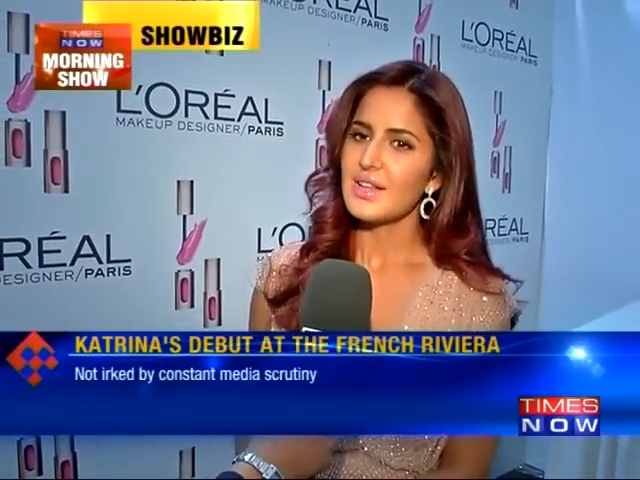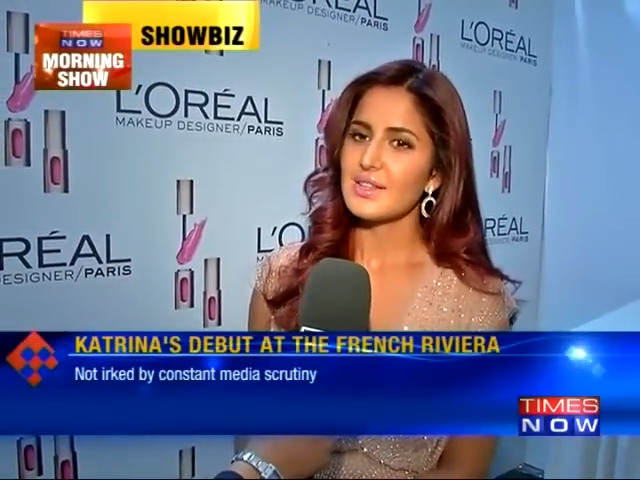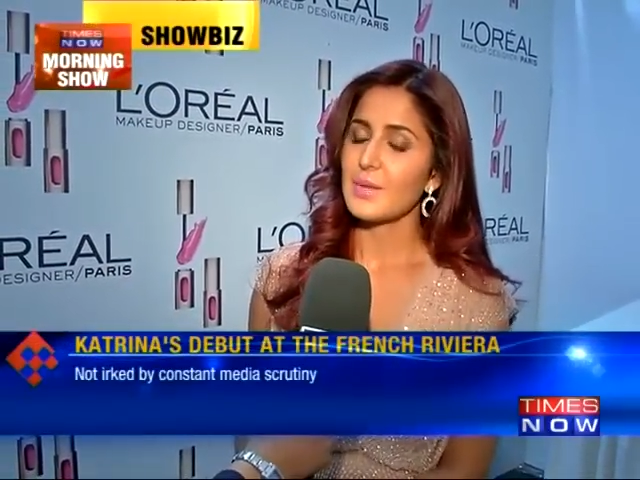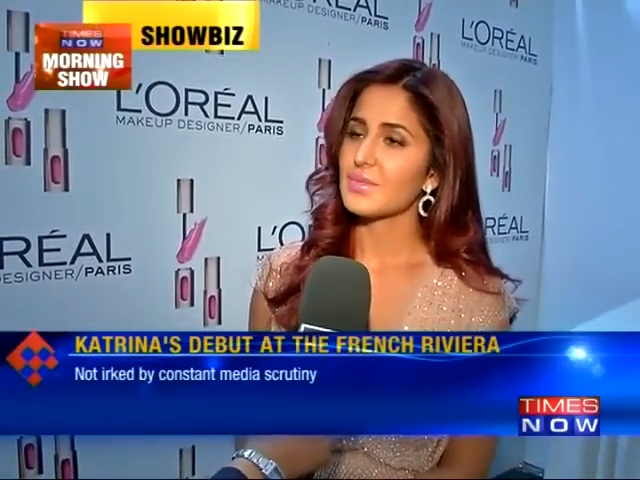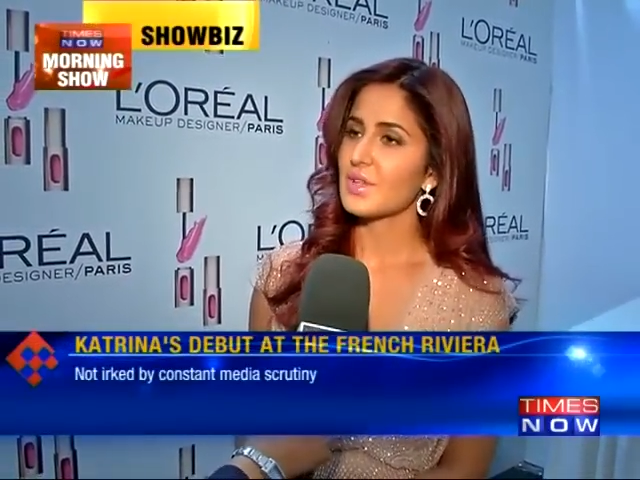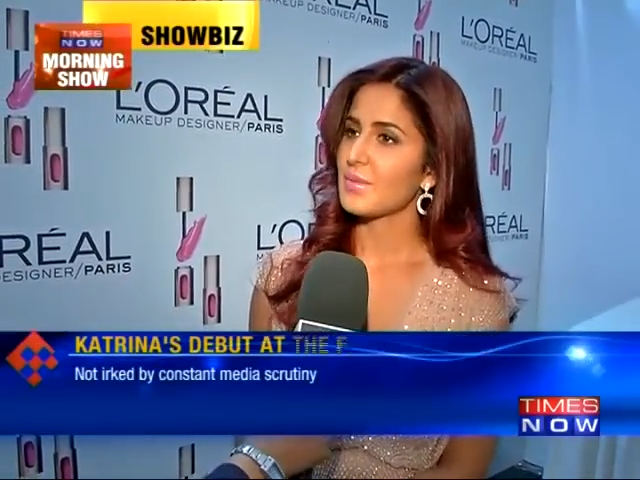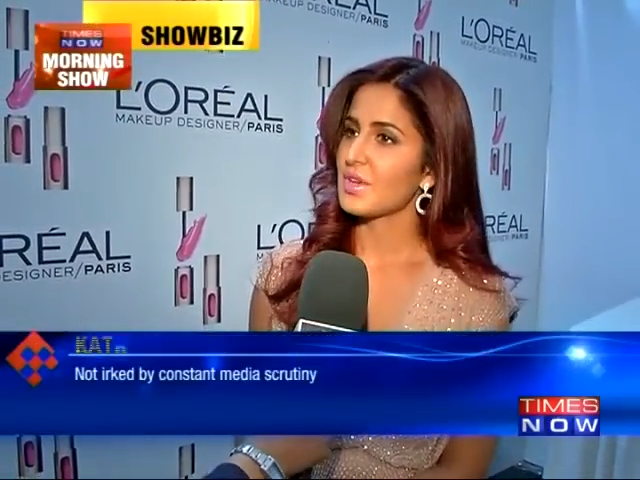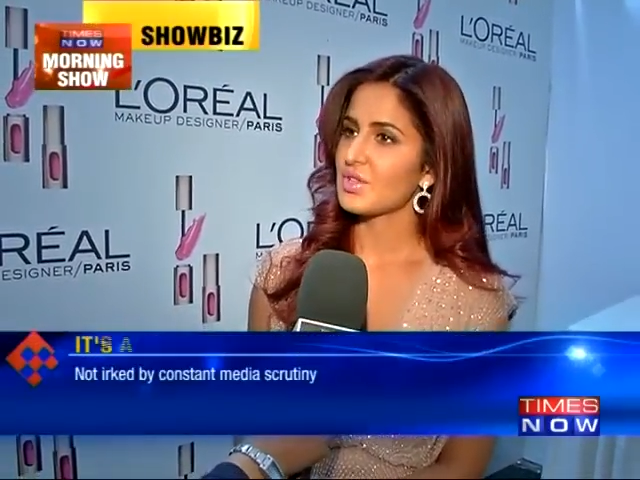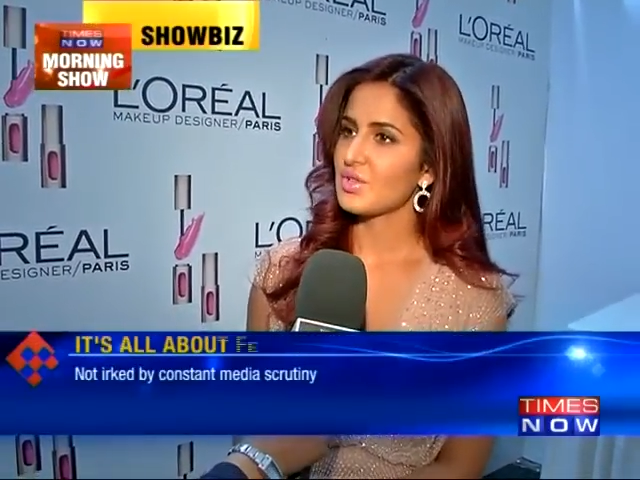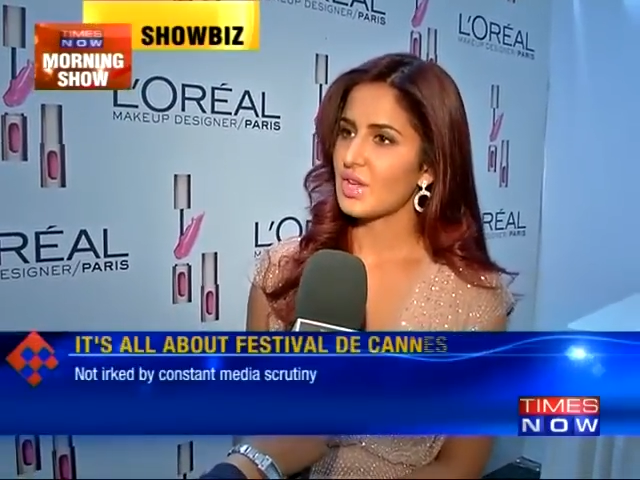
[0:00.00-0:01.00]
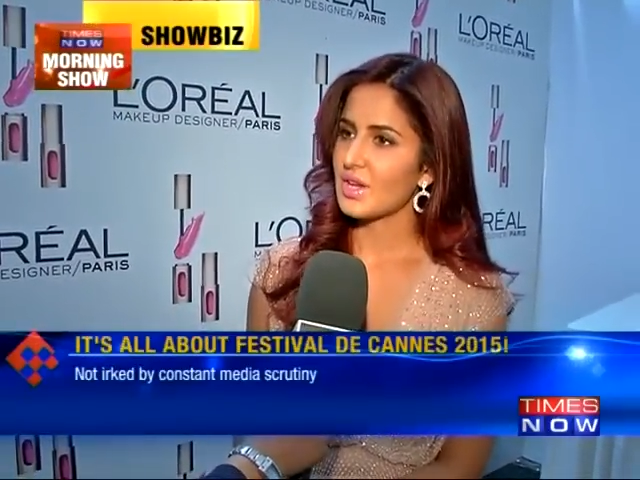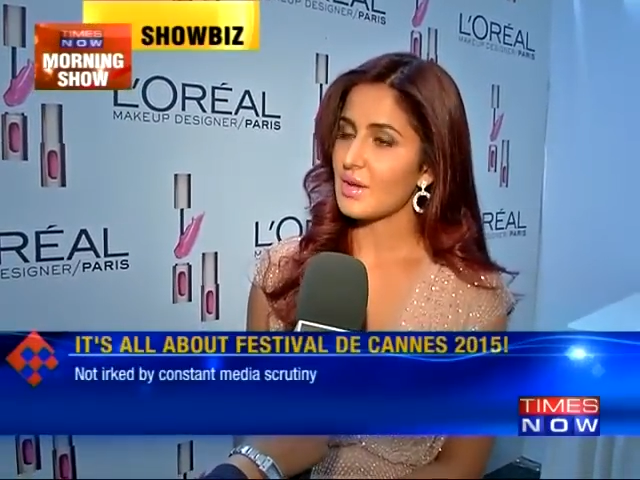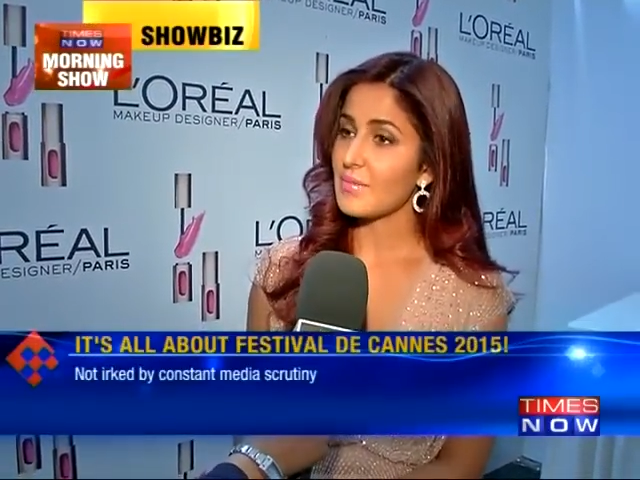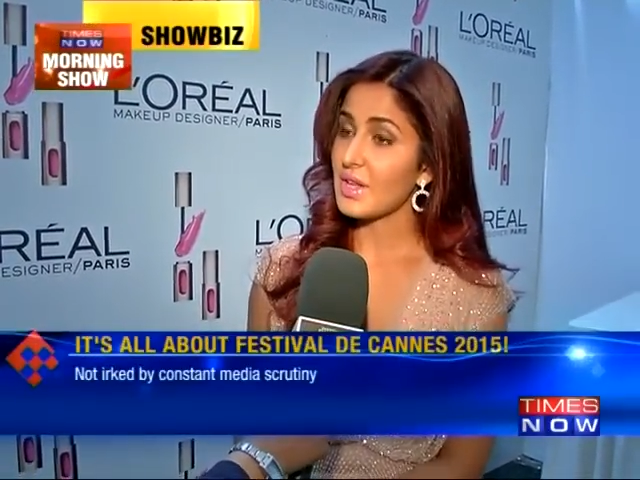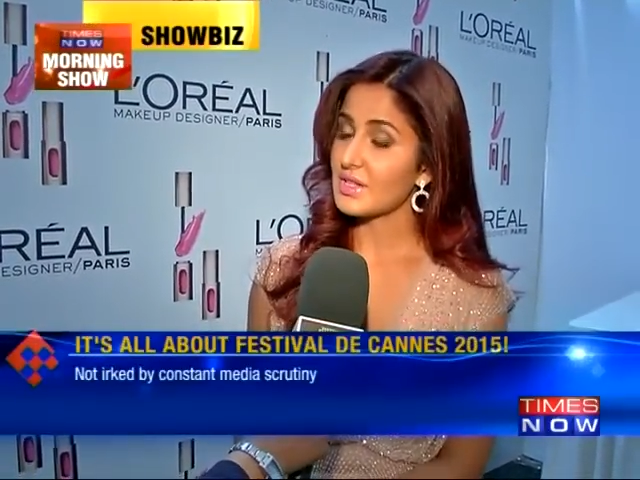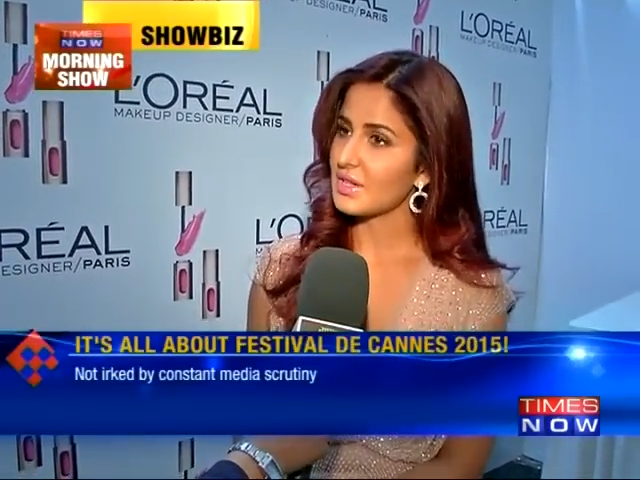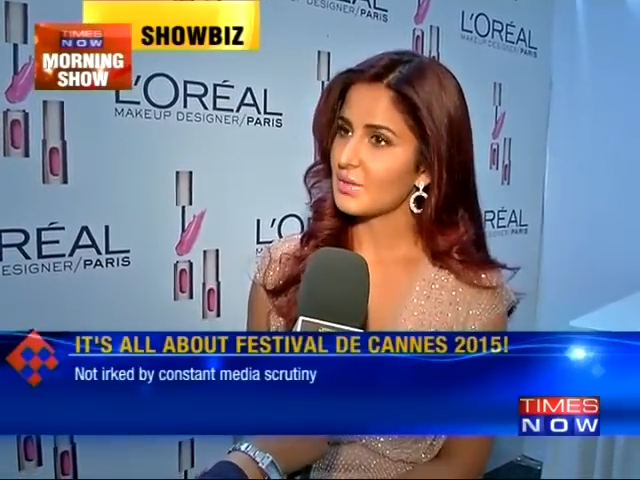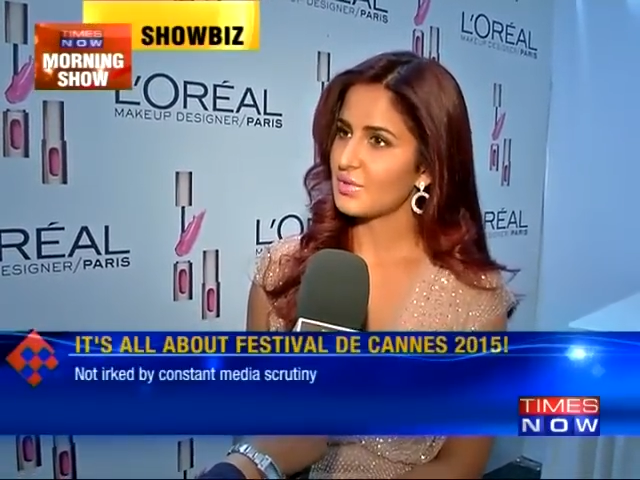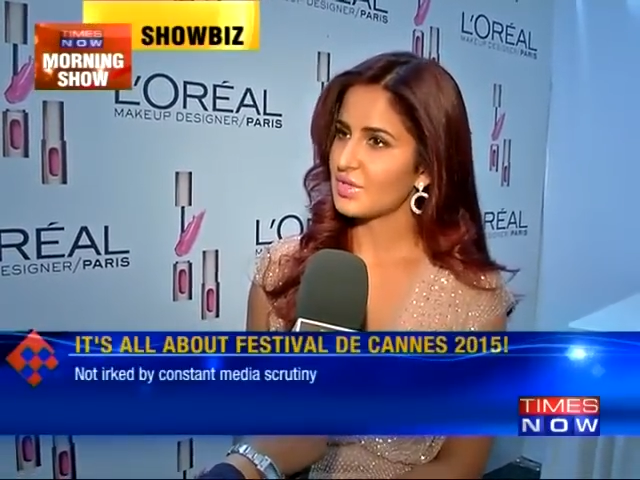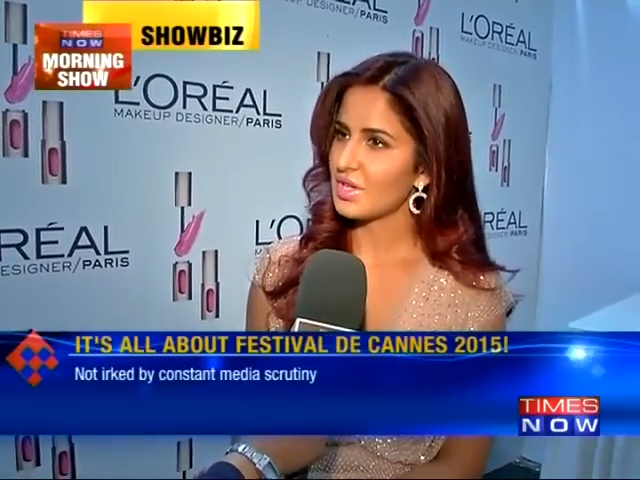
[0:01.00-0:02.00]
Some years you get amazing
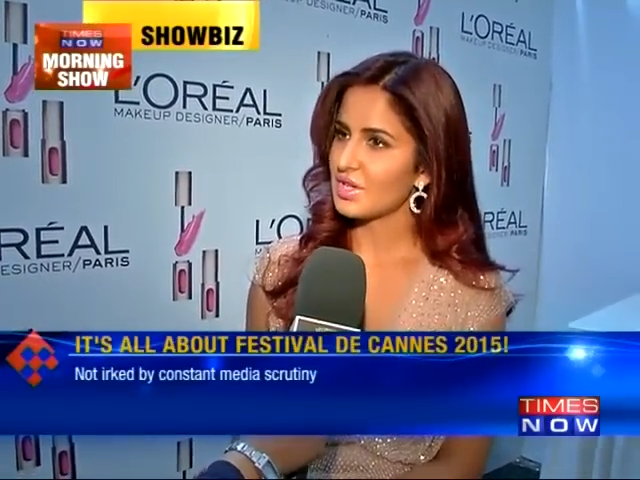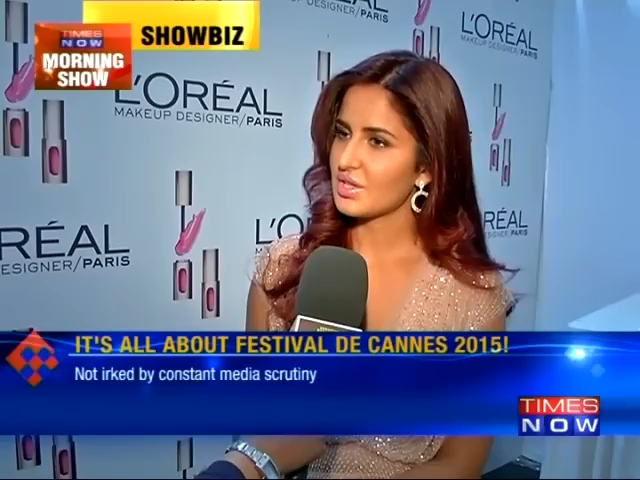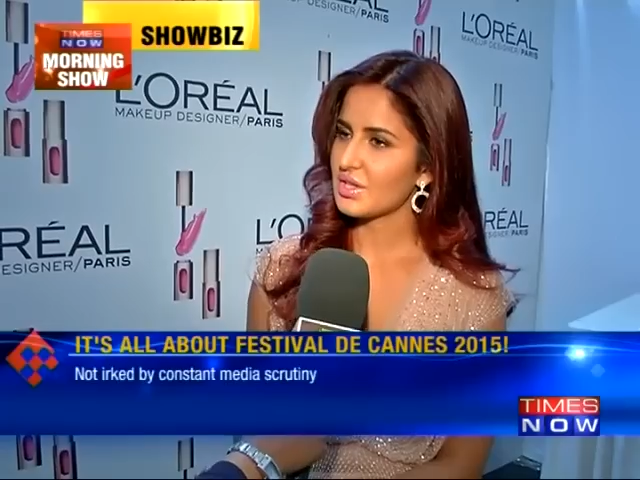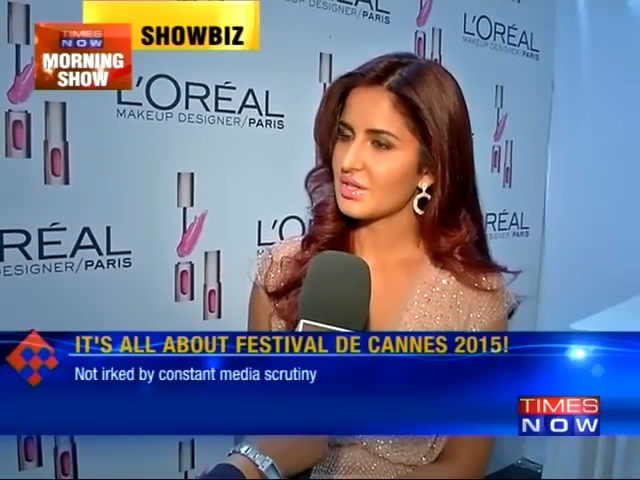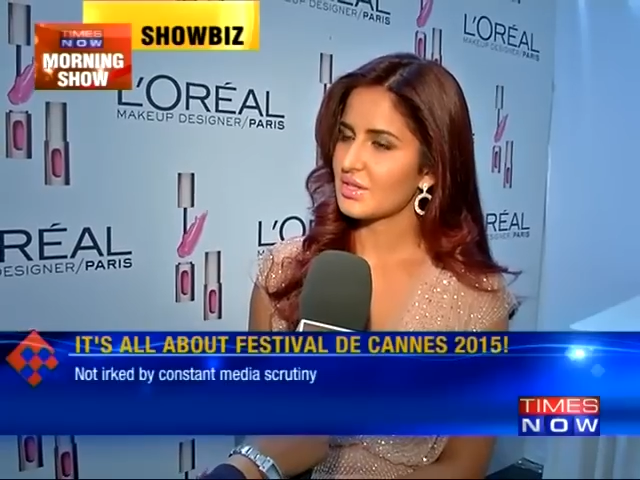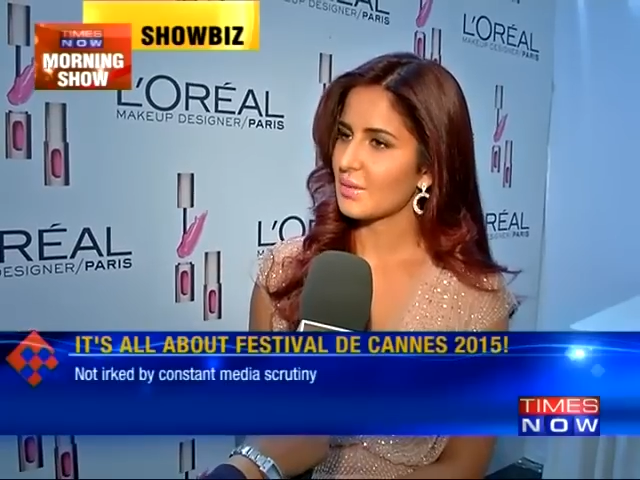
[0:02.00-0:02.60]
appreciation,